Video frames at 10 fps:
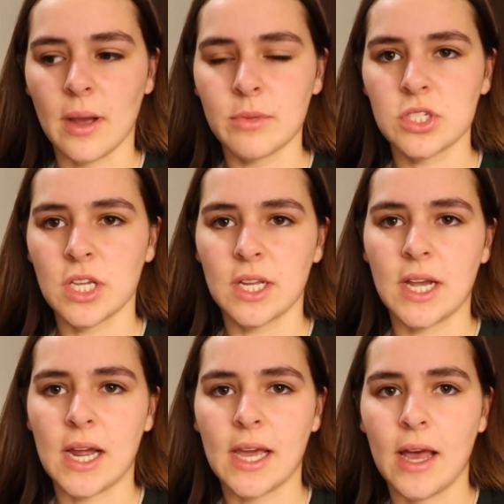I'm just going to
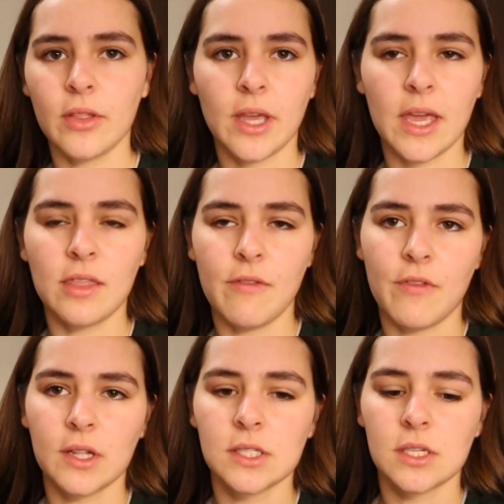kind of allocate the
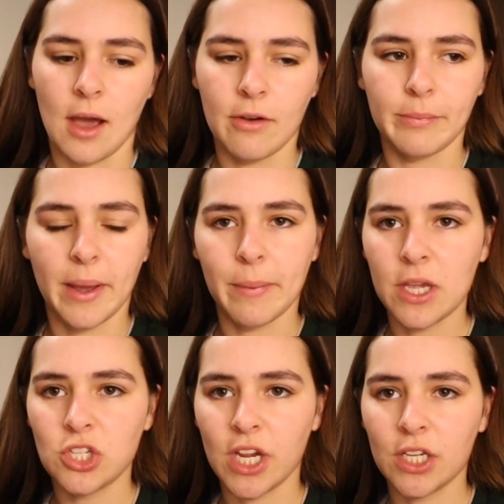funds of my
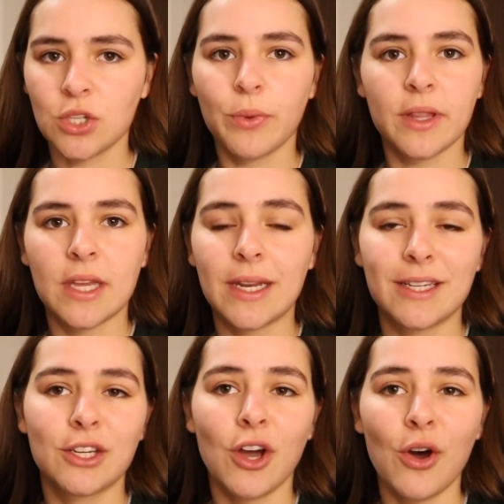paycheck to where they need
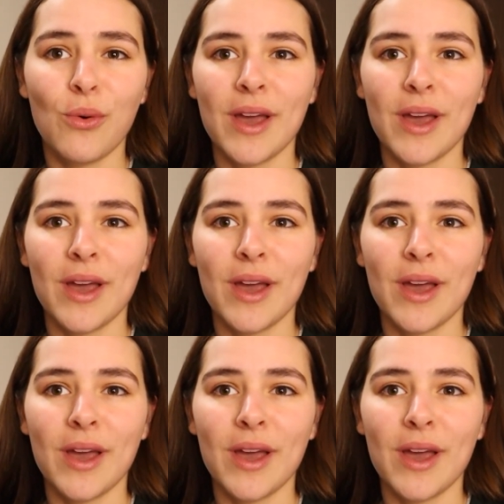to go,